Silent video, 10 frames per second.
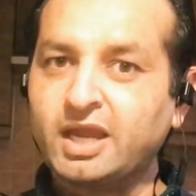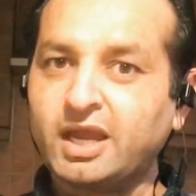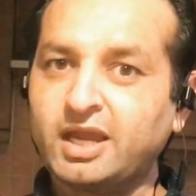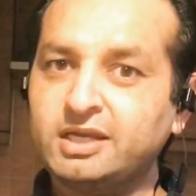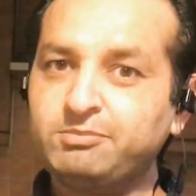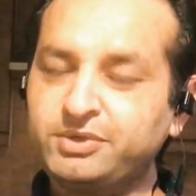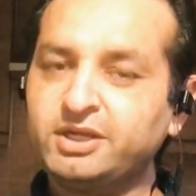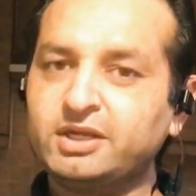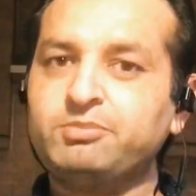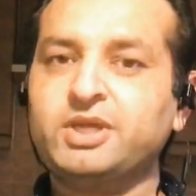and
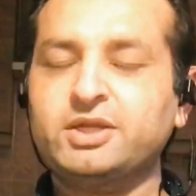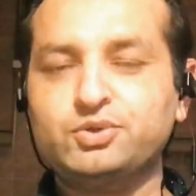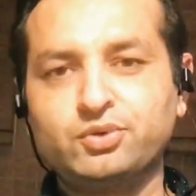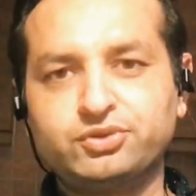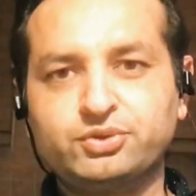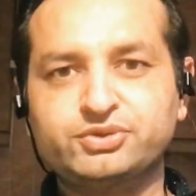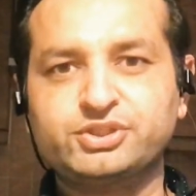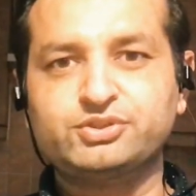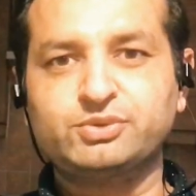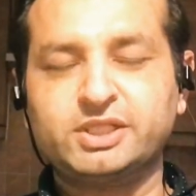bring up your thoughts
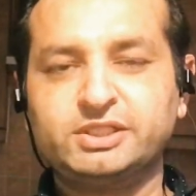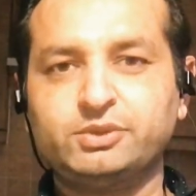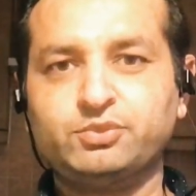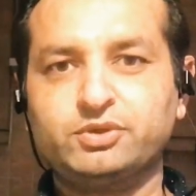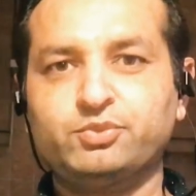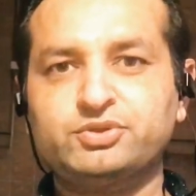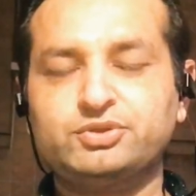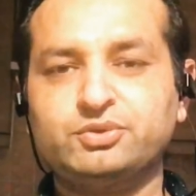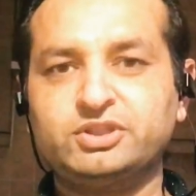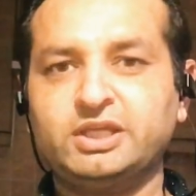as well. What do
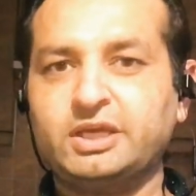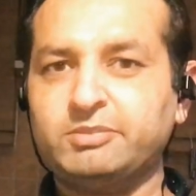you think?